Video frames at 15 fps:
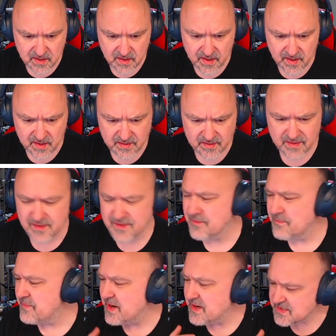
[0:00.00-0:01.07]
And the
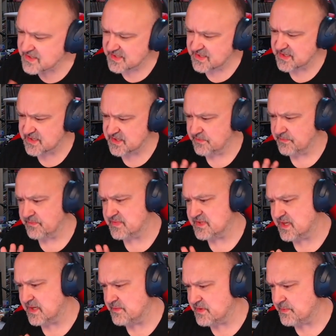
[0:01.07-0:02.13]
menace system
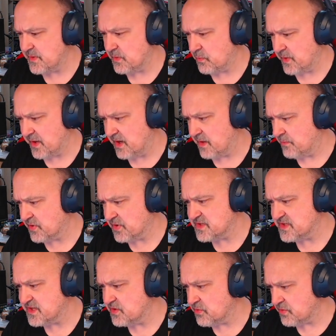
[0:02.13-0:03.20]
seems a bit weird because
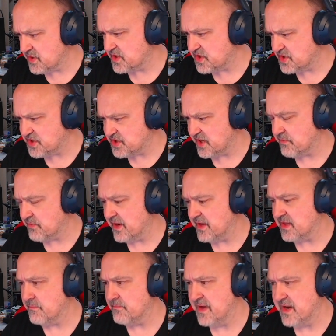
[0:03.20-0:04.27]
in order to generate
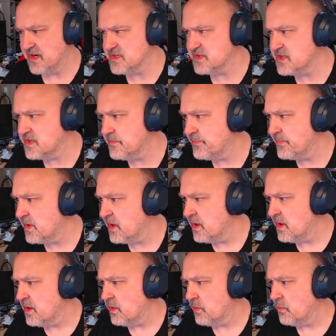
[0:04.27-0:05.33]
the menace,
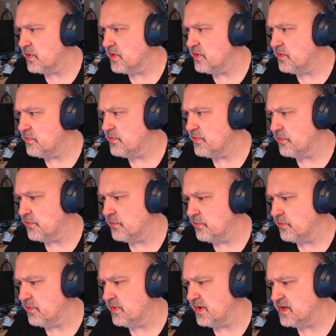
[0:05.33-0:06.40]
what you do
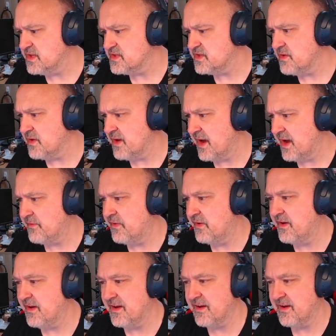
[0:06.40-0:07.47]
is you have,
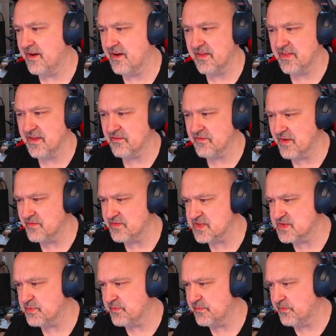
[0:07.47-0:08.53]
and I think I've covered this
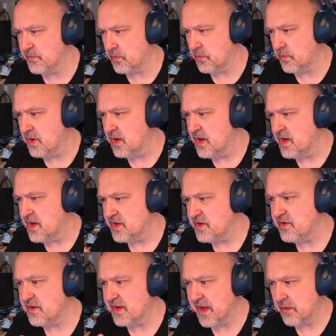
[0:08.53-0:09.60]
before,
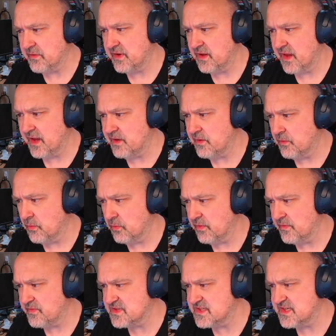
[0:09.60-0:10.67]
you calculate all
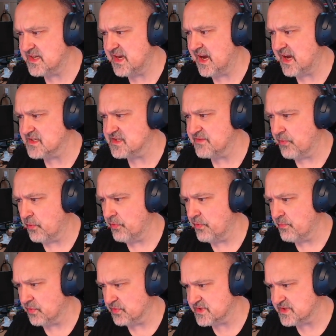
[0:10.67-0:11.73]
of the CRs of all the
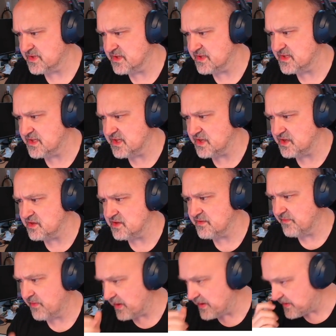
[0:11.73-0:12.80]
monsters, and then you
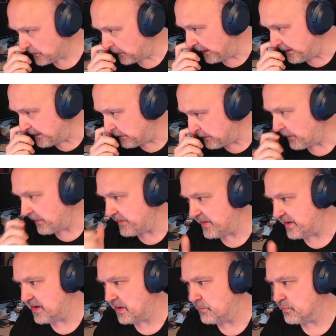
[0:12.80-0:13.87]
divide 20 by
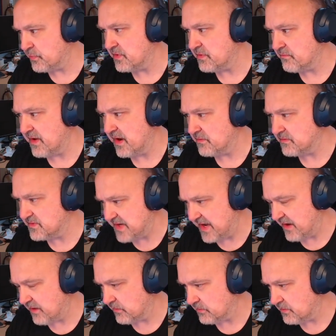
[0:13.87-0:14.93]
that number and round
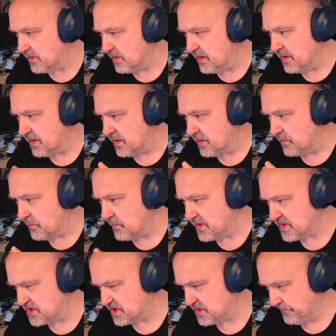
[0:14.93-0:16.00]
down,
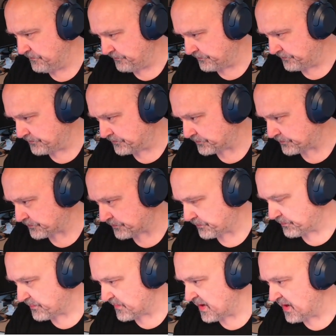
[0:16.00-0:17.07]
which,
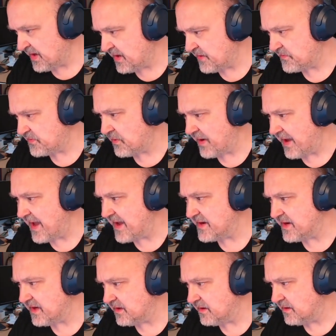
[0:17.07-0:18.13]
if you're
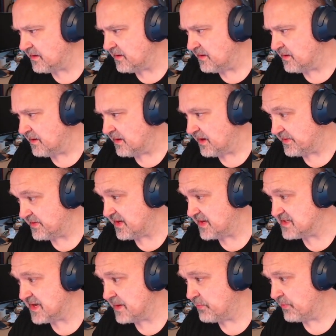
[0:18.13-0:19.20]
adding, and the
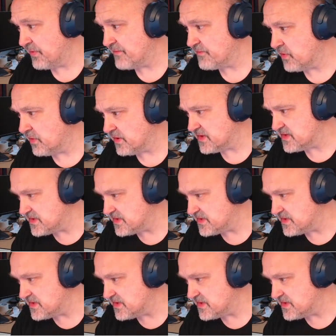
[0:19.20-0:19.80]
example they've got is